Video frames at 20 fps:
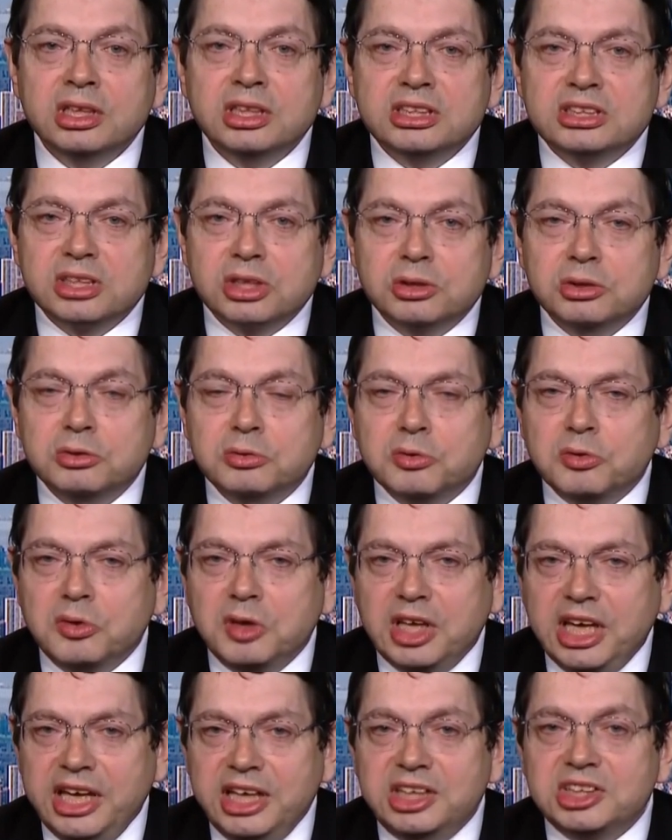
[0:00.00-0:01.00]
So
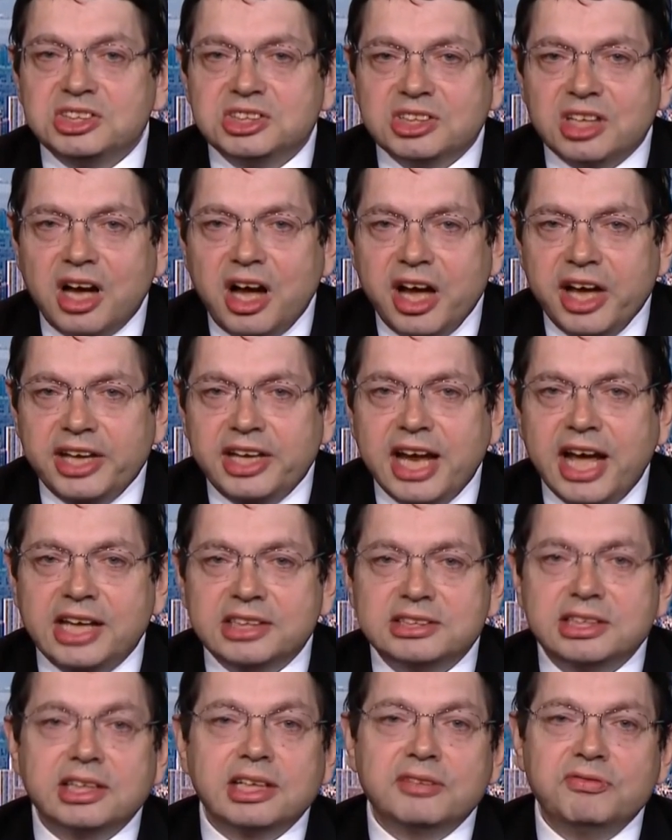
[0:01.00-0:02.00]
each side
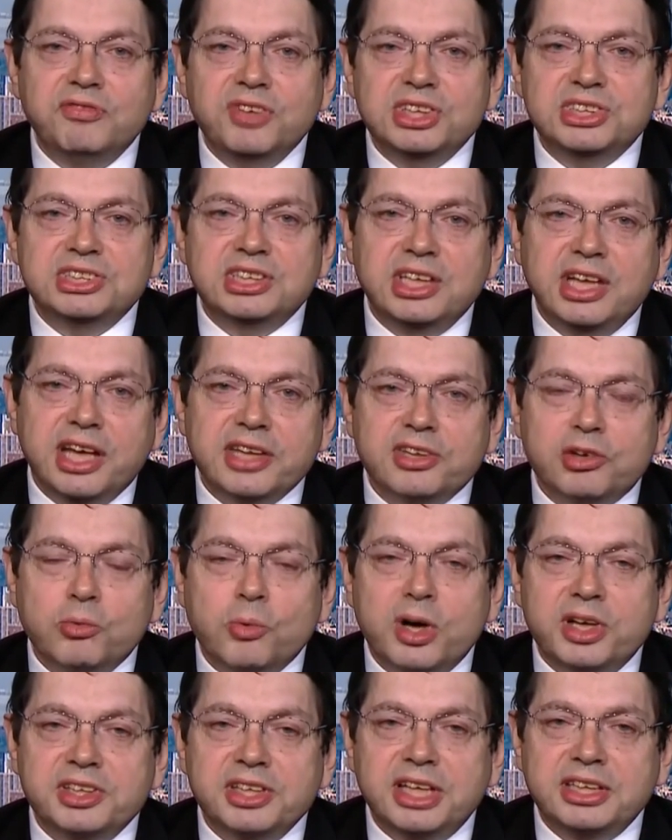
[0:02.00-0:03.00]
has to convince the other
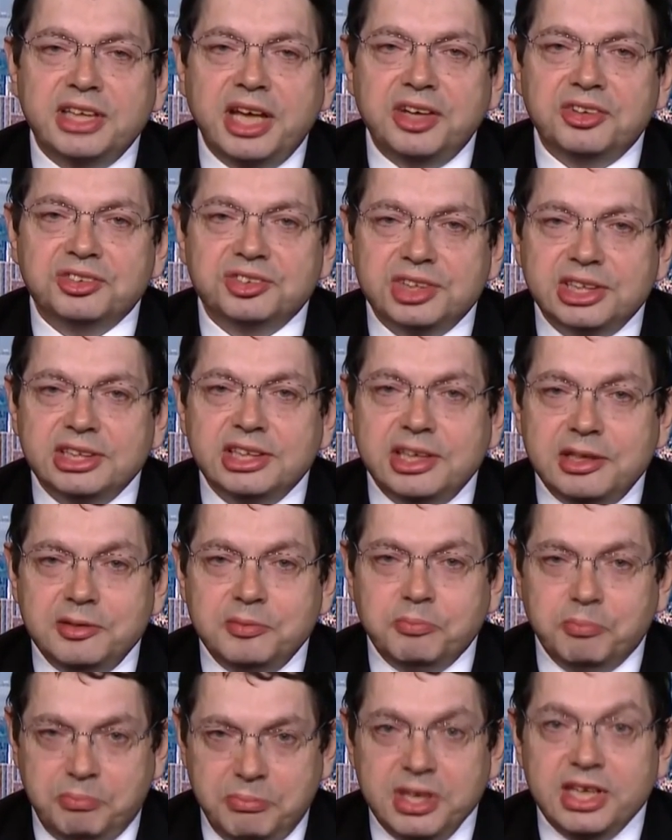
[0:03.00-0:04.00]
one that they
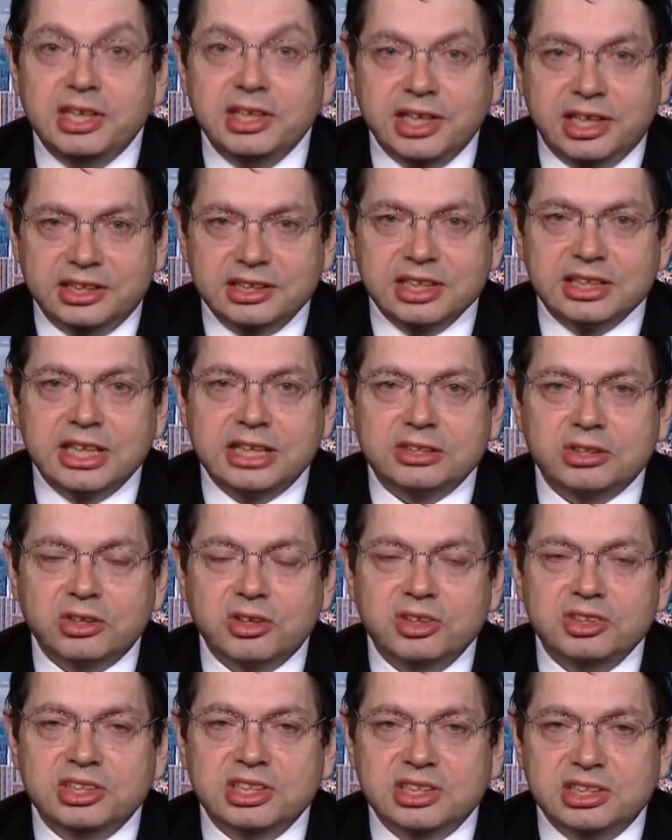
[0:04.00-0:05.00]
really mean it and that
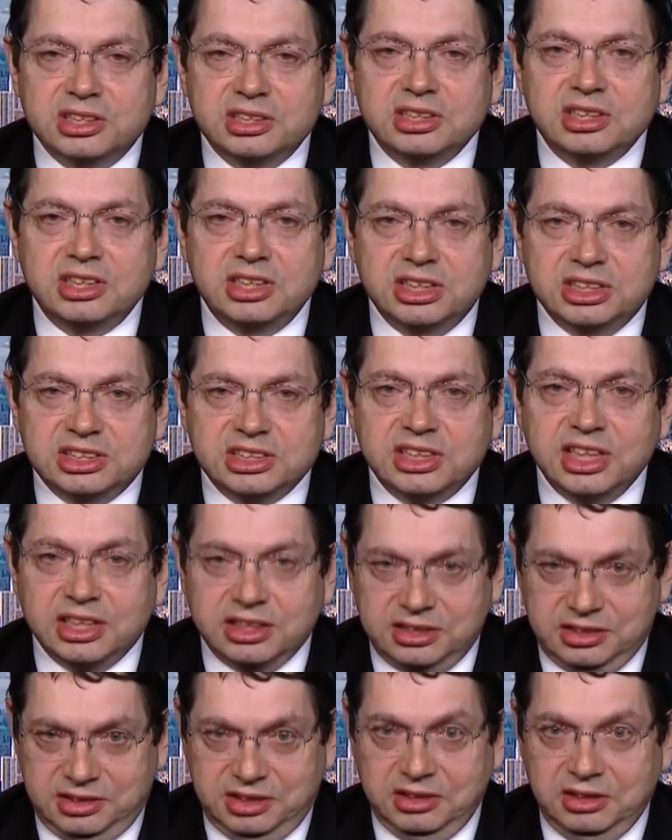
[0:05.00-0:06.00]
they're going to
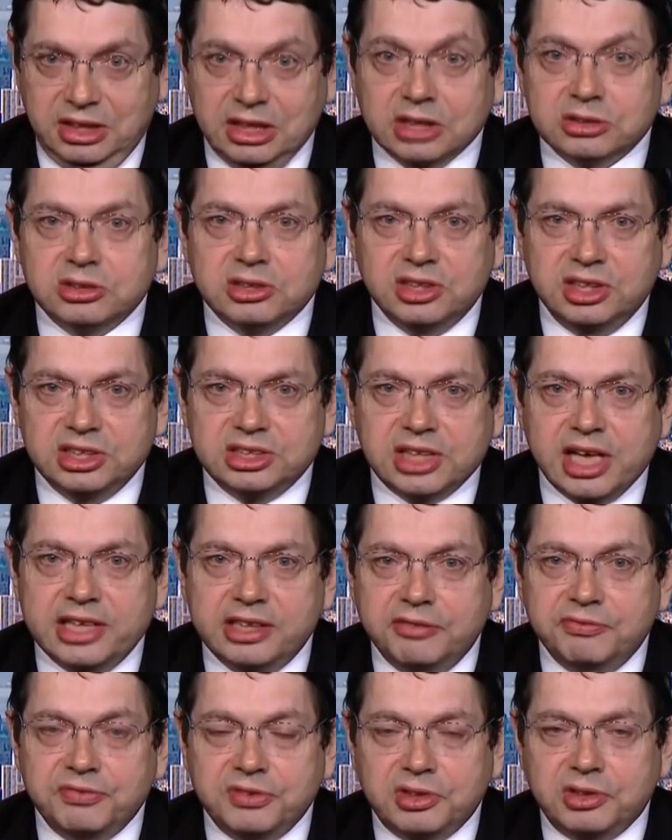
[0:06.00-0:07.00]
stick, to this
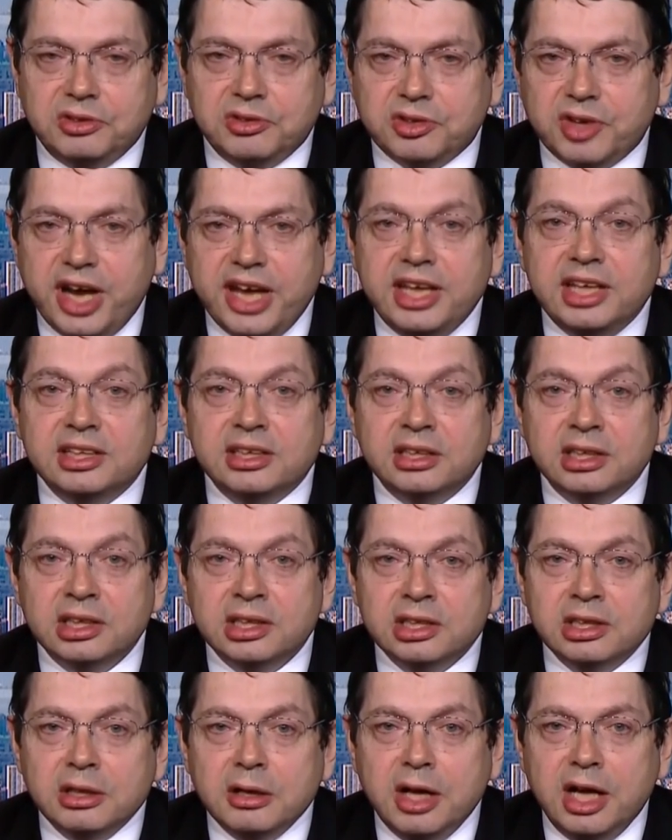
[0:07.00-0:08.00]
kind of trade
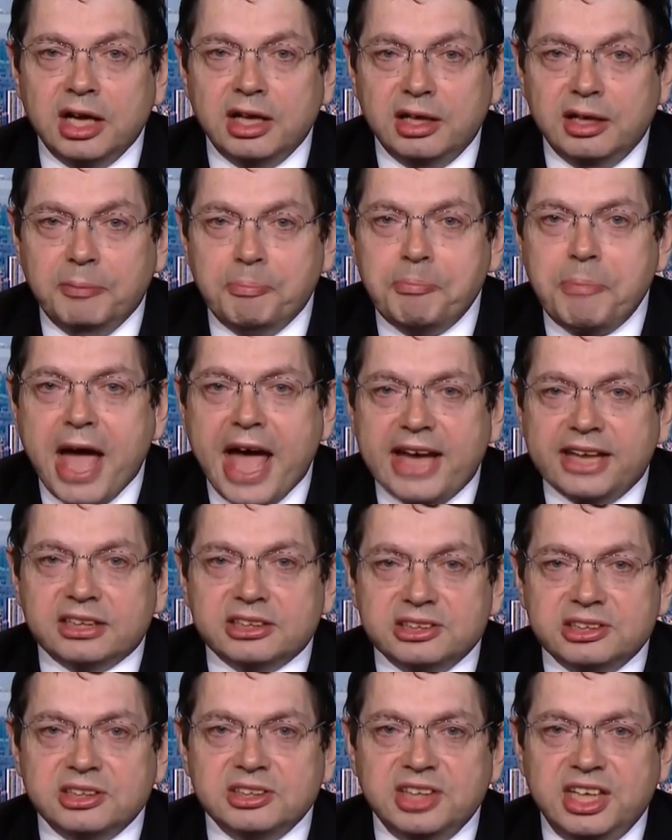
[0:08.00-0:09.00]

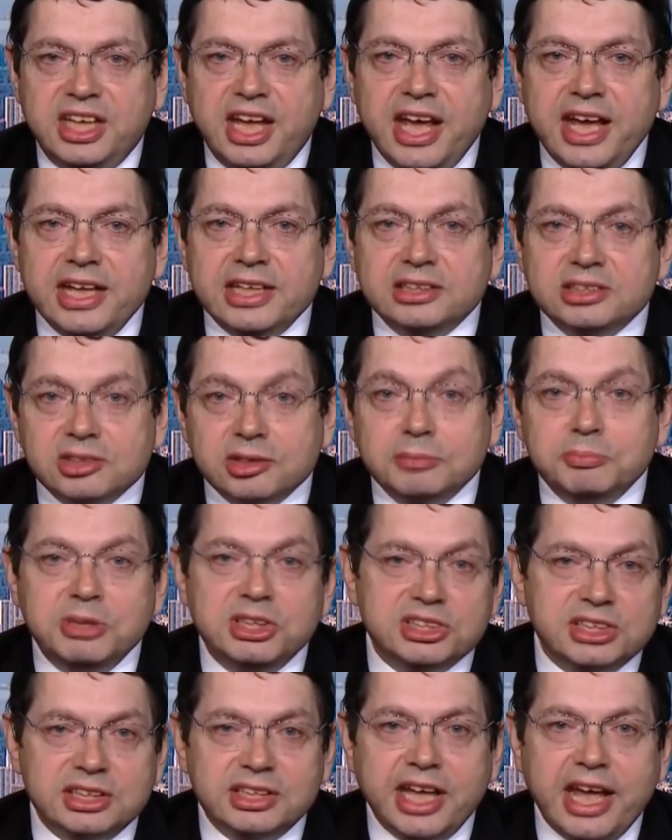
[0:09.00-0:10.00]
battle to the end. So it
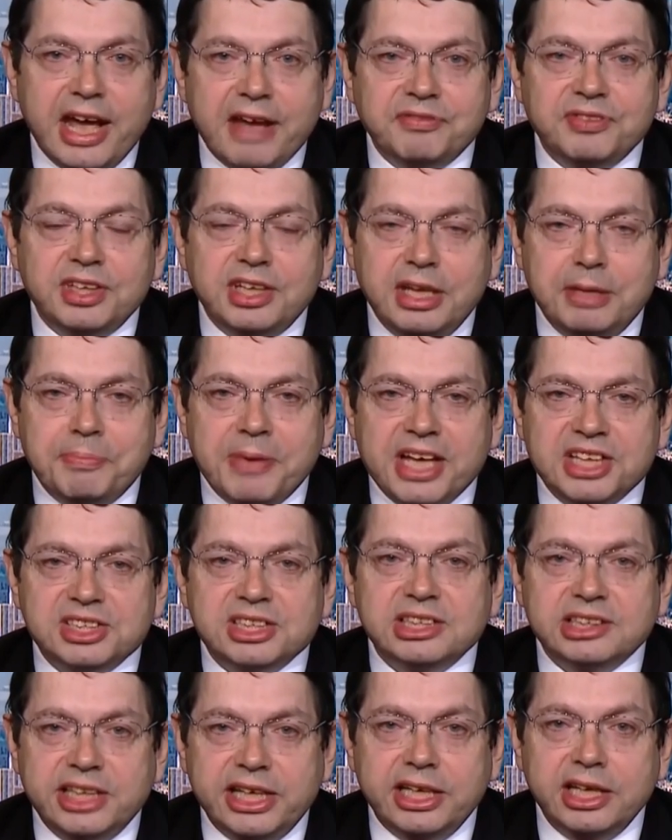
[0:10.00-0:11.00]
means that they have to keep
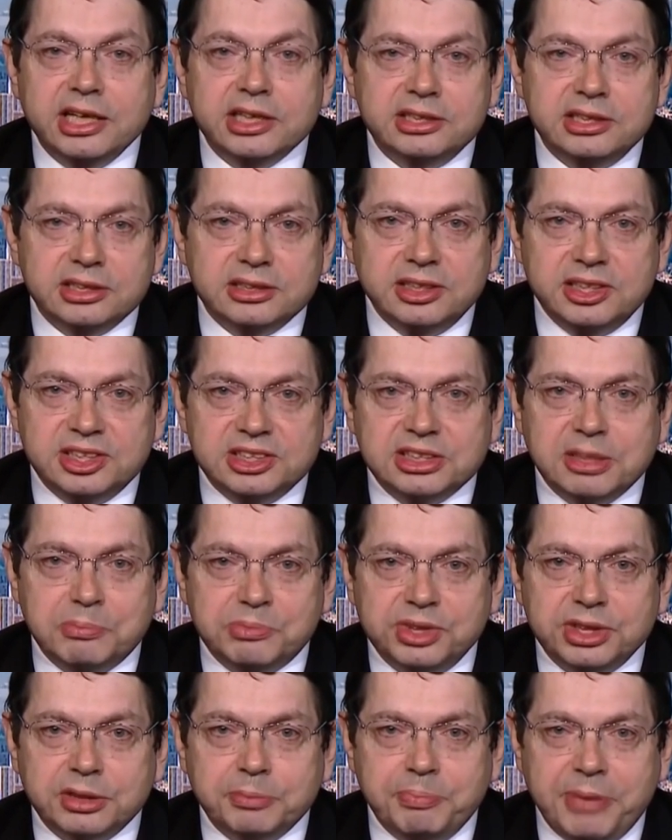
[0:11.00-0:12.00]
escalating until there's
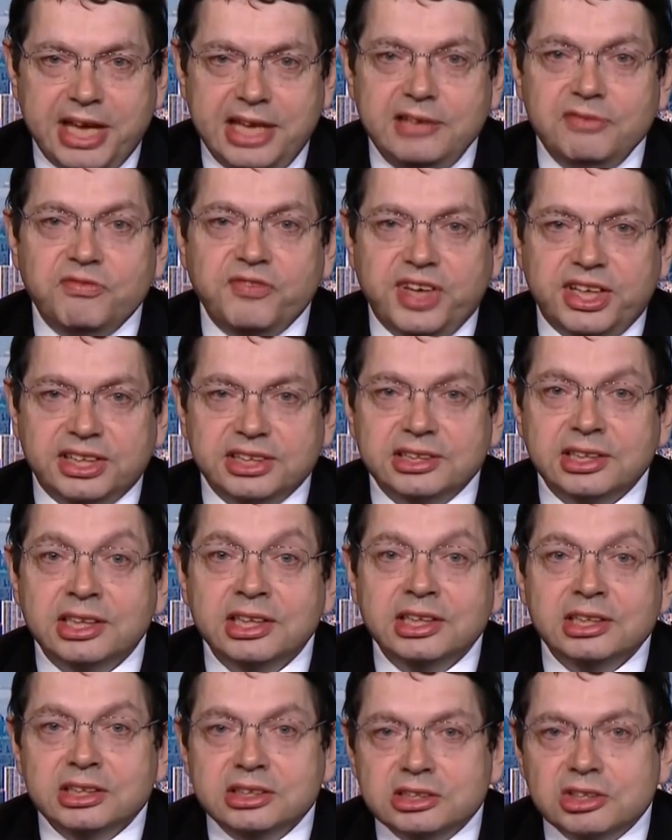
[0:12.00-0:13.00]
some real pain felt.
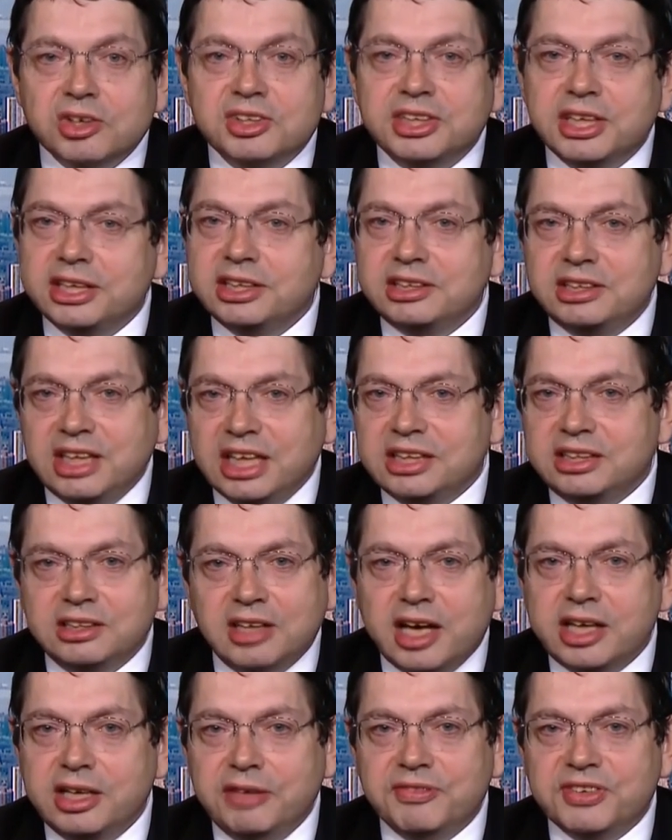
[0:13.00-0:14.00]
So I think that
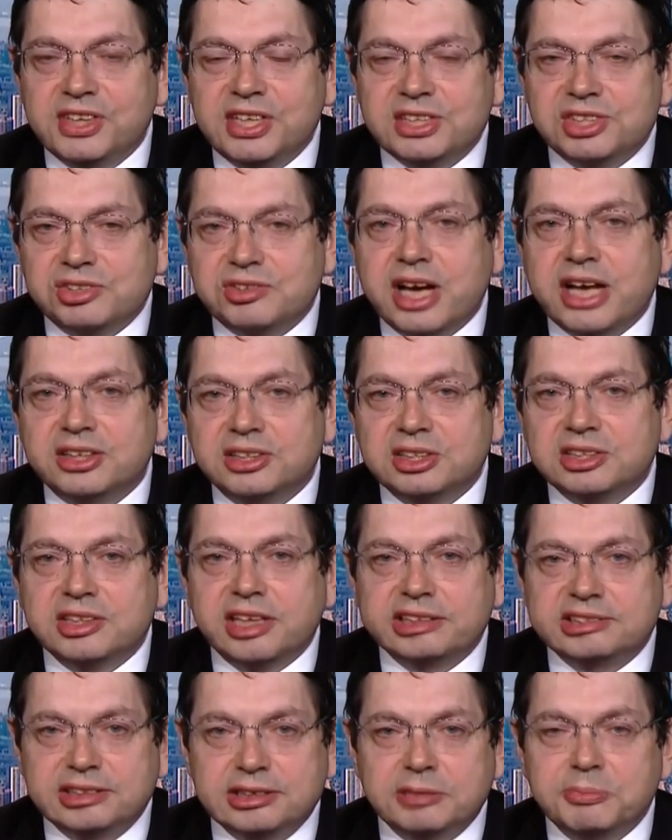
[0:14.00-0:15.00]
not even this round
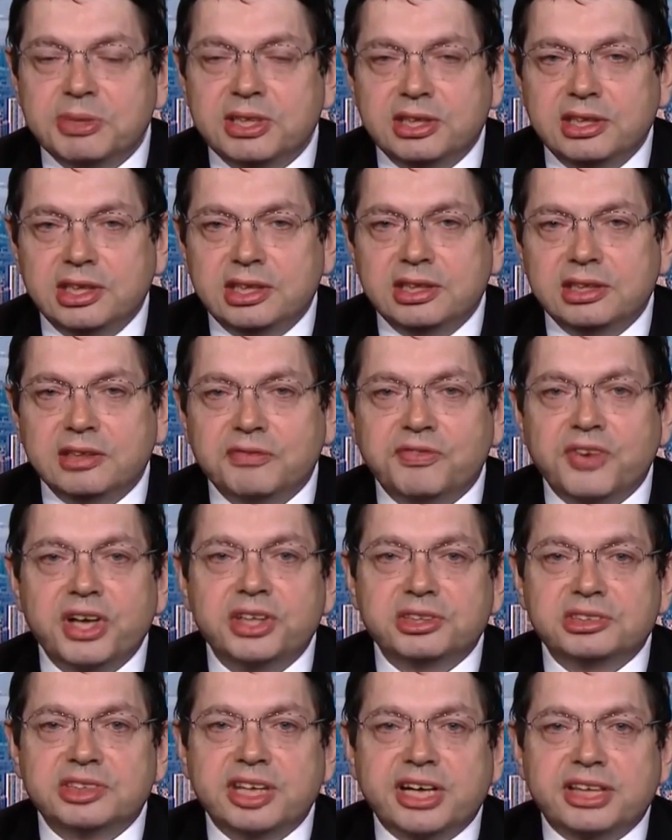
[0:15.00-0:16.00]
is likely to be the
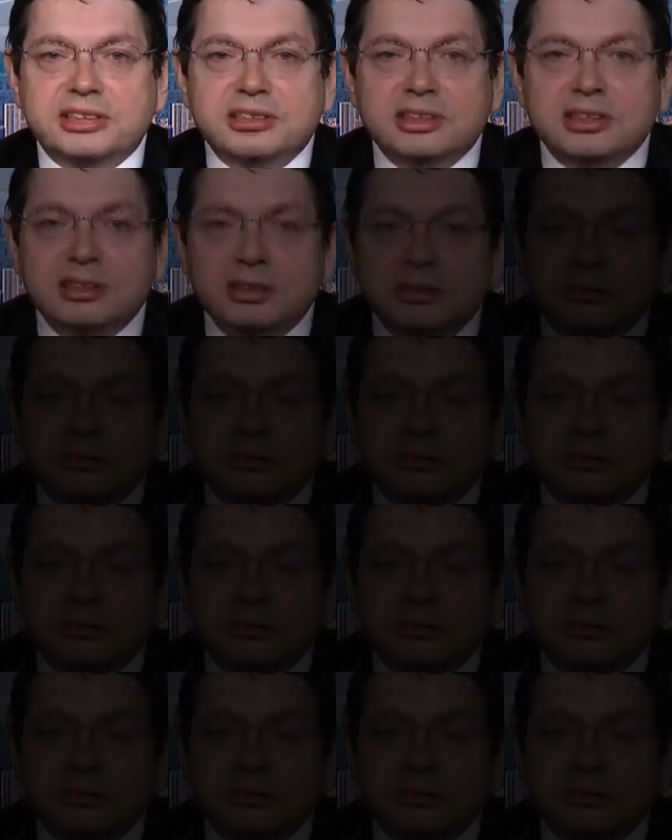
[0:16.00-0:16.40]
final round.